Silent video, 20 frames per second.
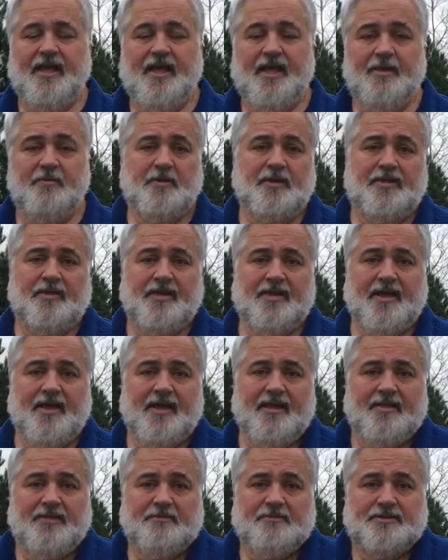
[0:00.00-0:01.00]
I mean, the
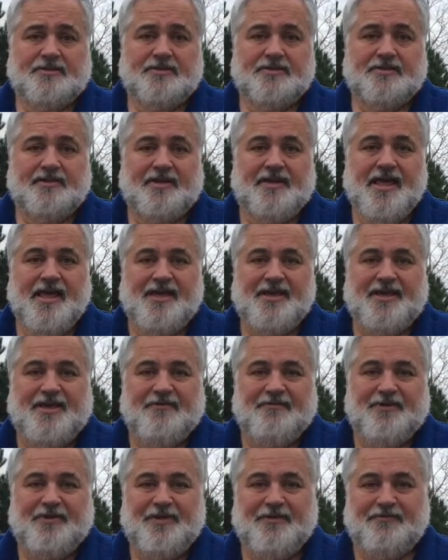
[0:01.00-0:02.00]
guy that was
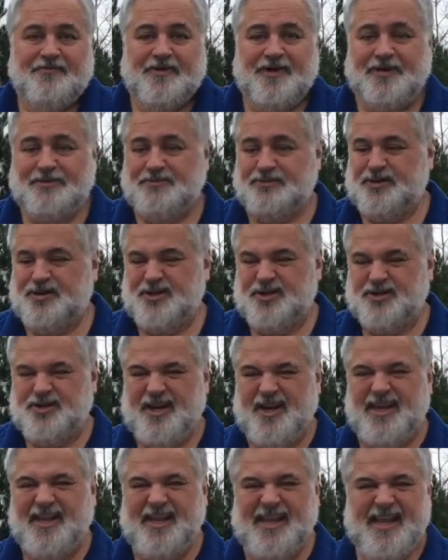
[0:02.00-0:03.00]
giving the fries was just
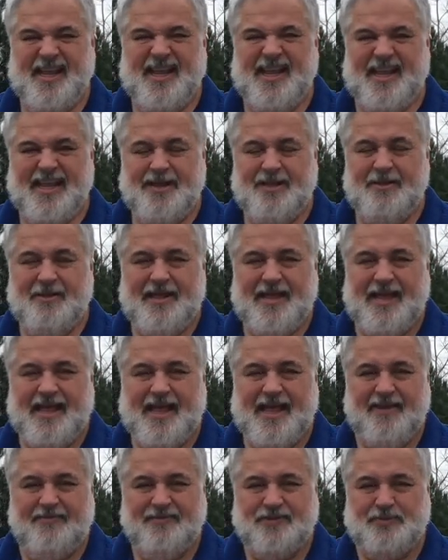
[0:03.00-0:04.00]
trying to
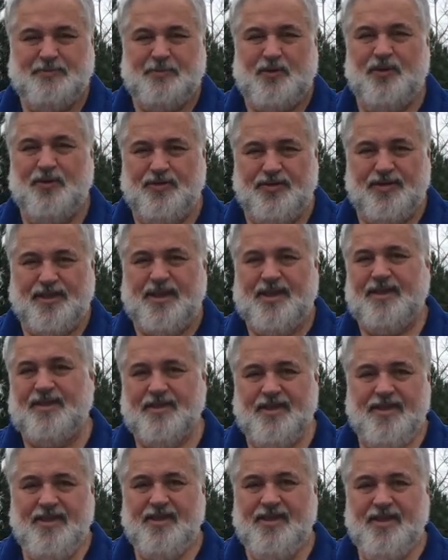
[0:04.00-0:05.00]
have us both get
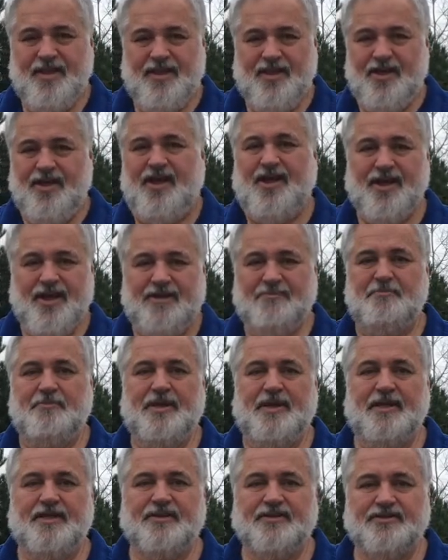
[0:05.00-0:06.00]
hot
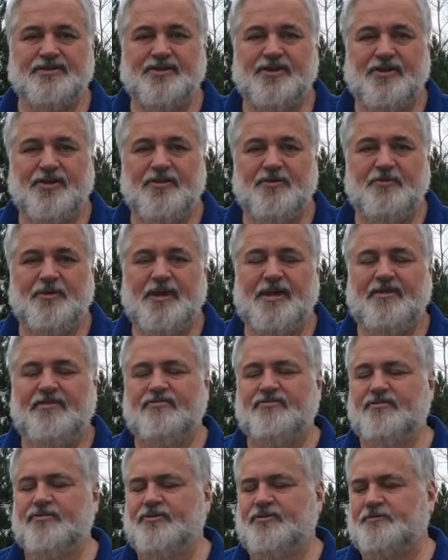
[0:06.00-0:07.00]
meals all the way
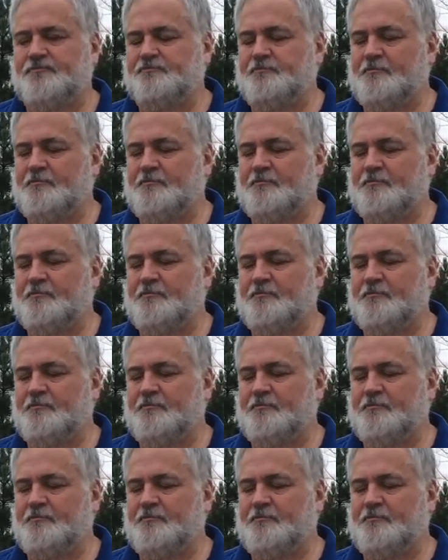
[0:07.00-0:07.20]
through.